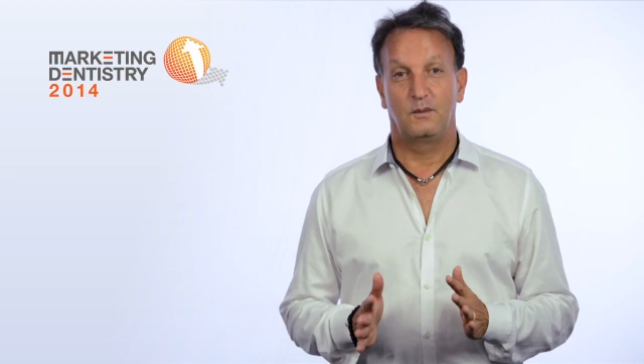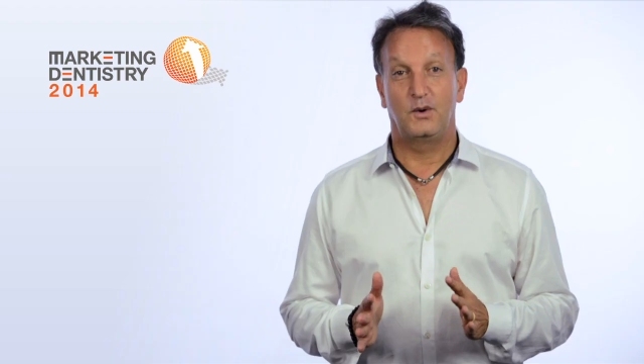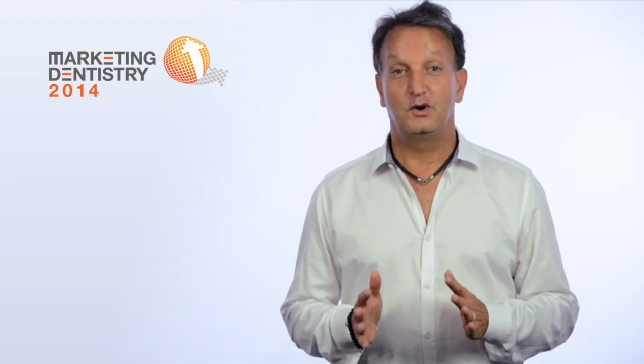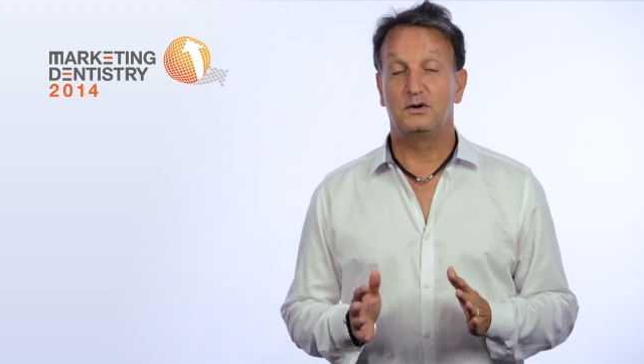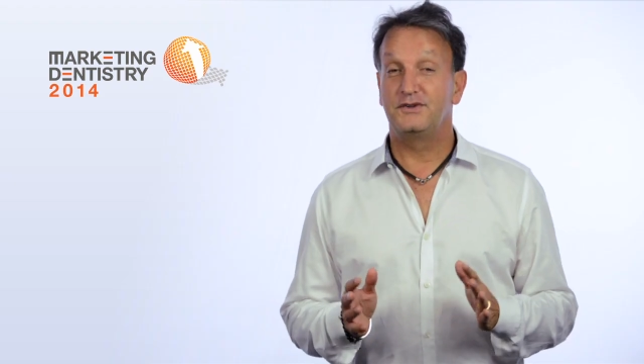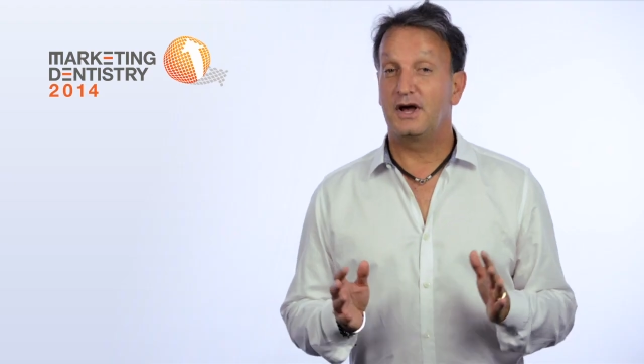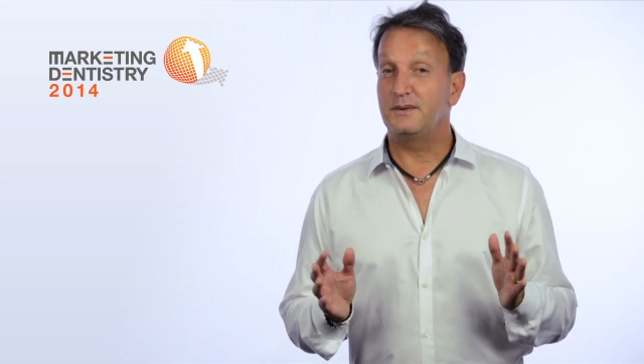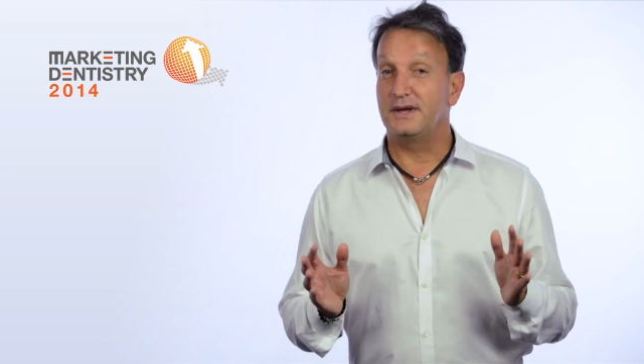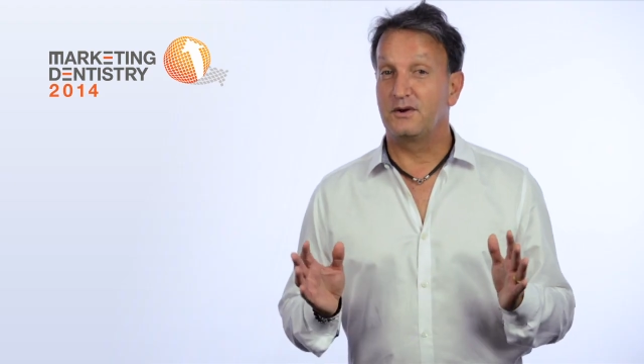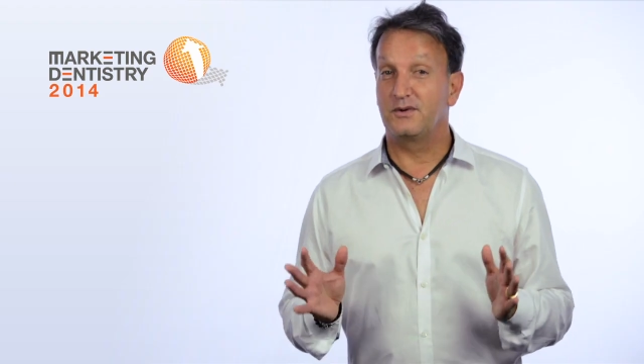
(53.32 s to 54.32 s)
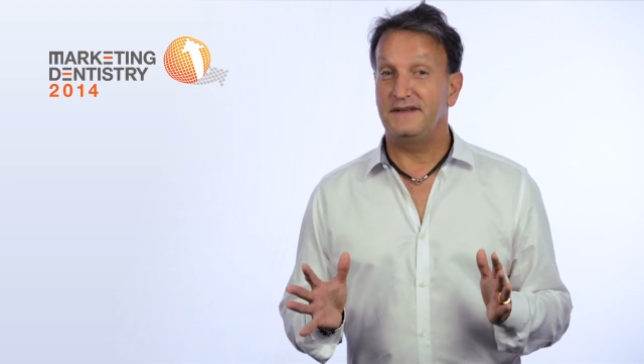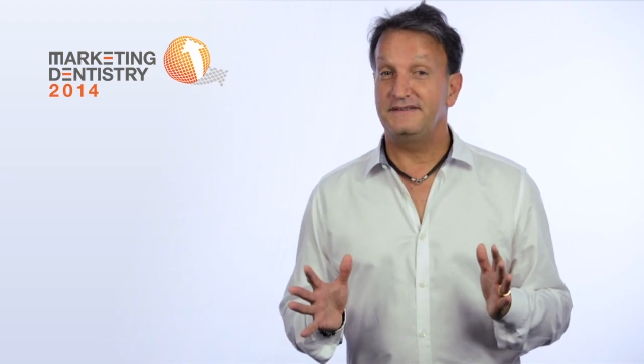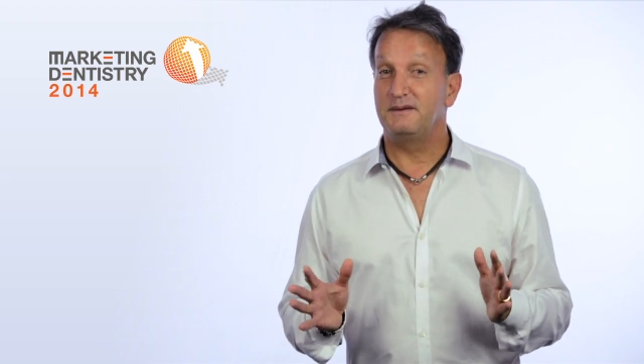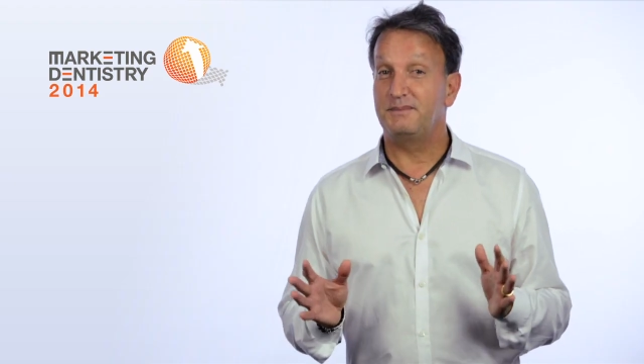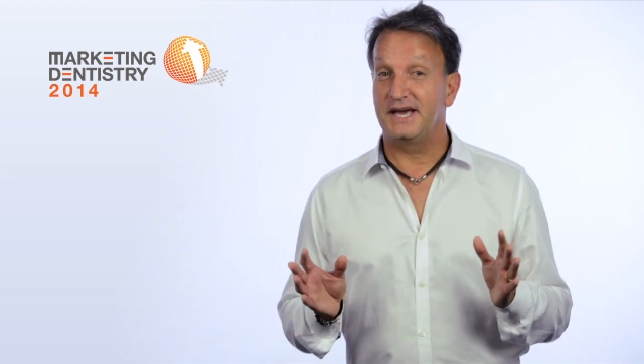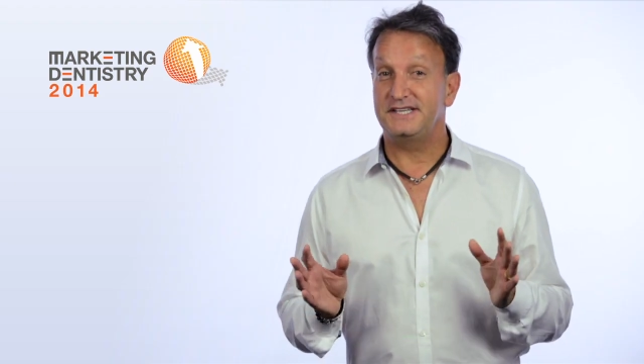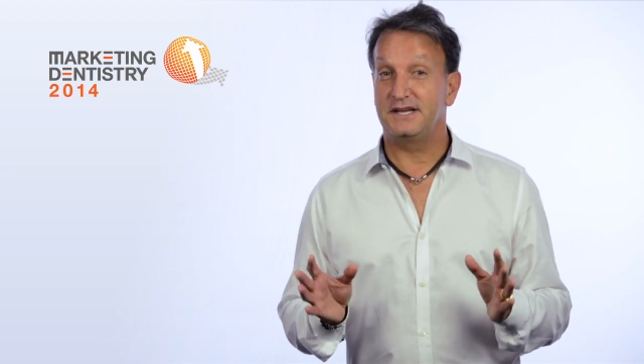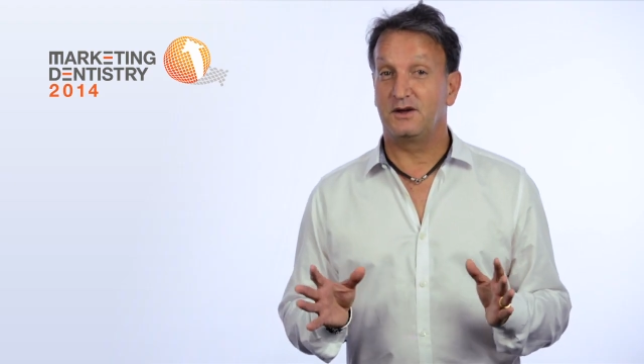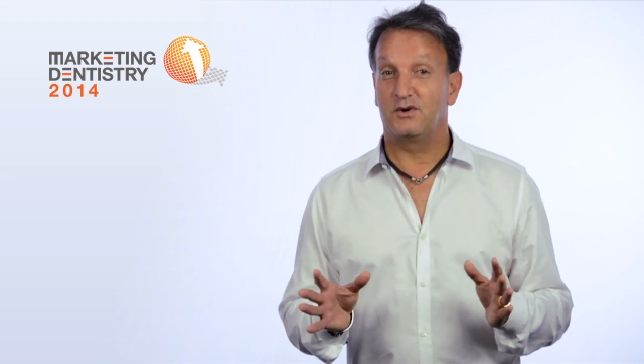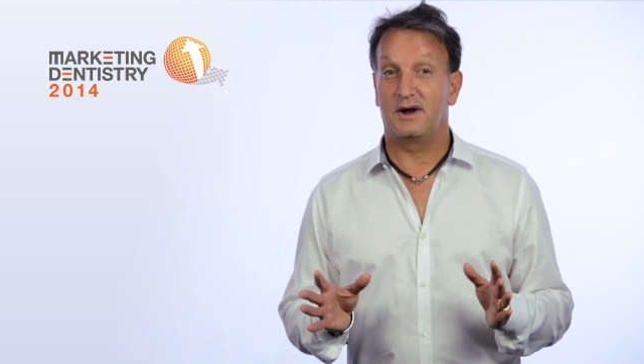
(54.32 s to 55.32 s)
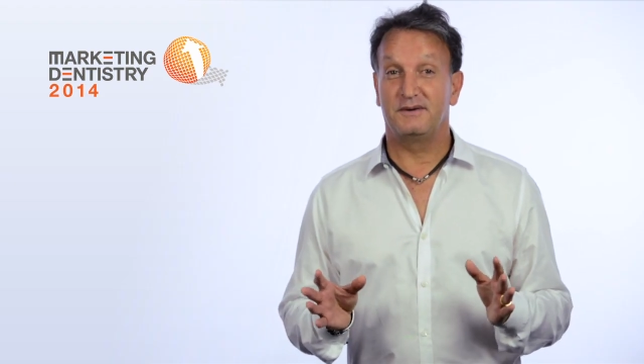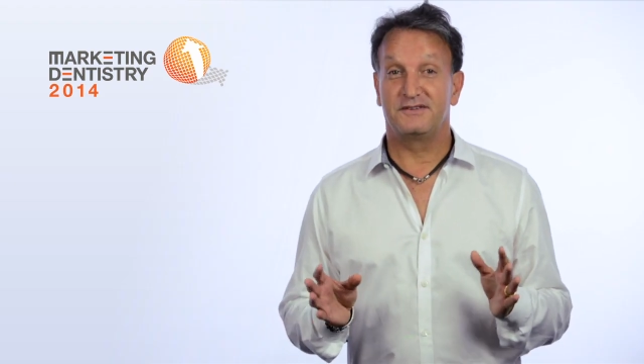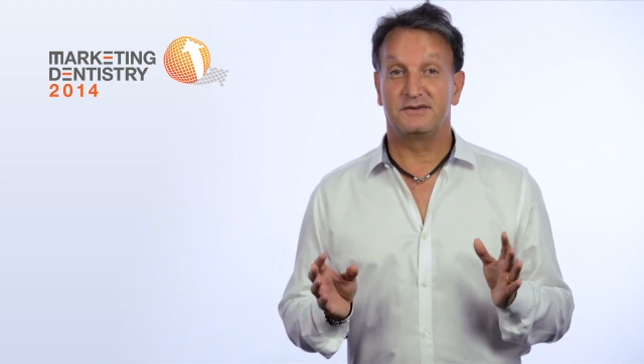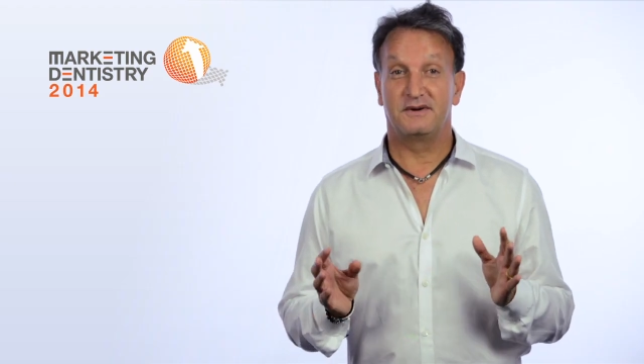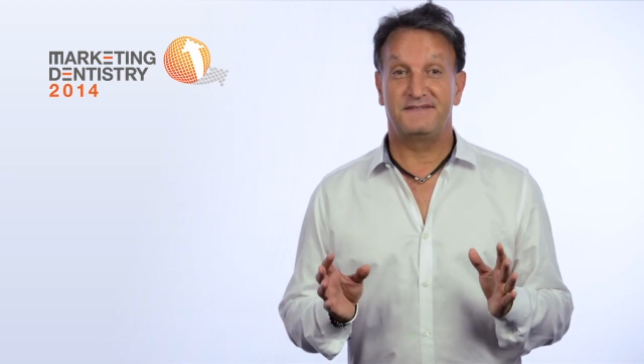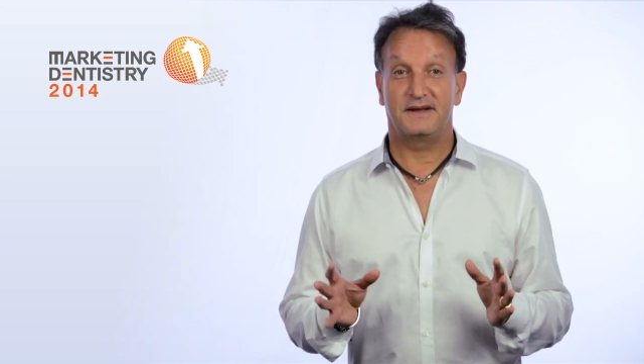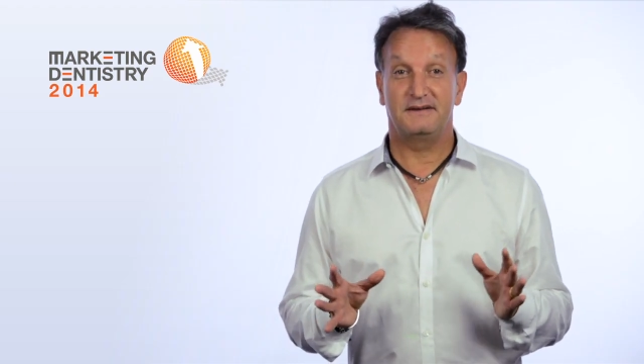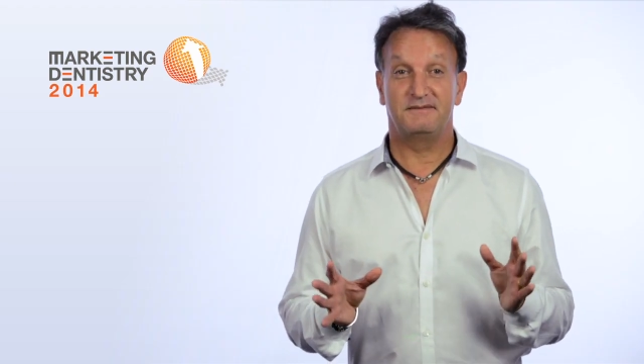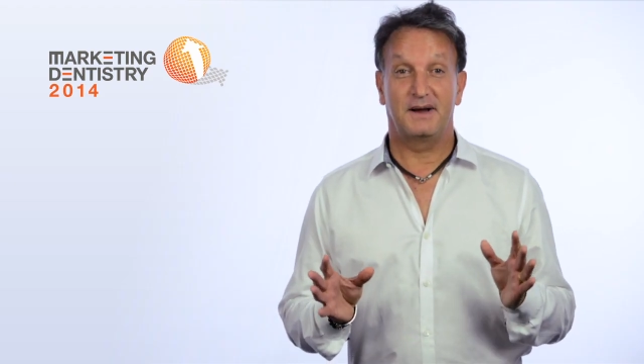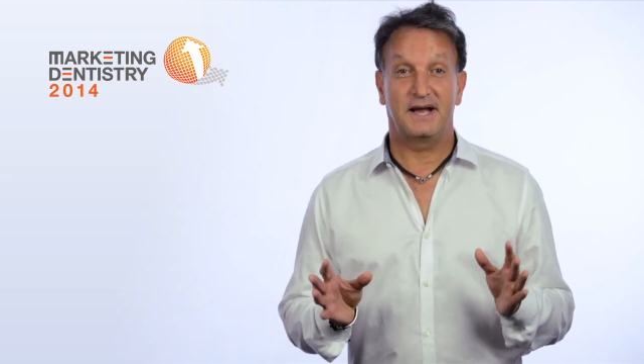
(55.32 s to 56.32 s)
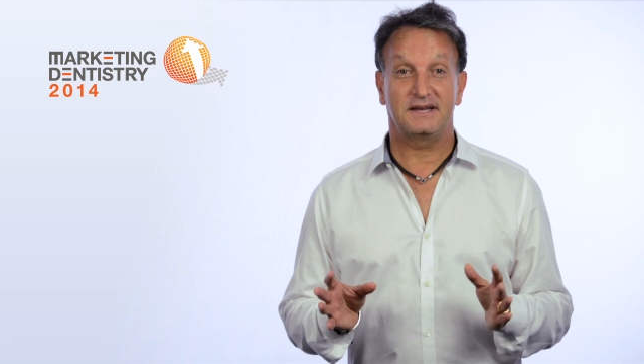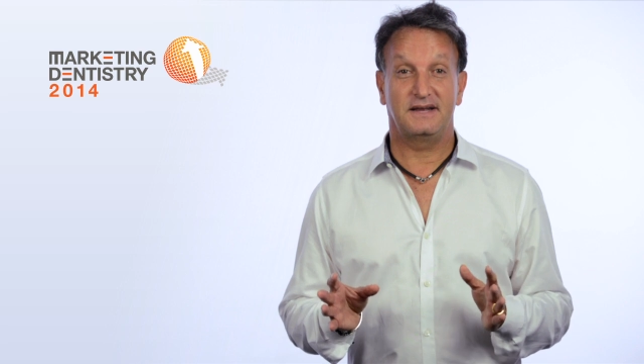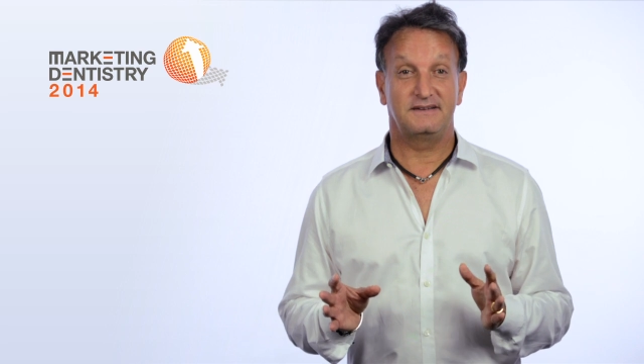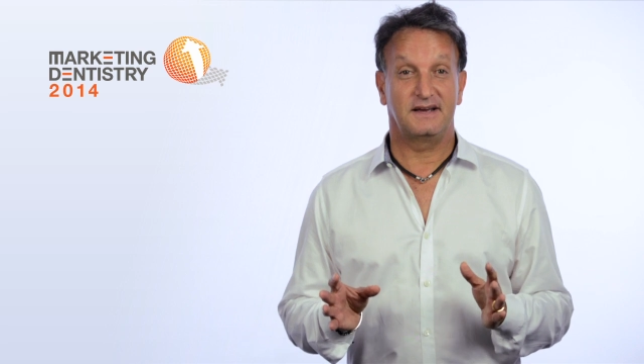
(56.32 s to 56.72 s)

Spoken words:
We all know increasing patient inquiries through effective marketing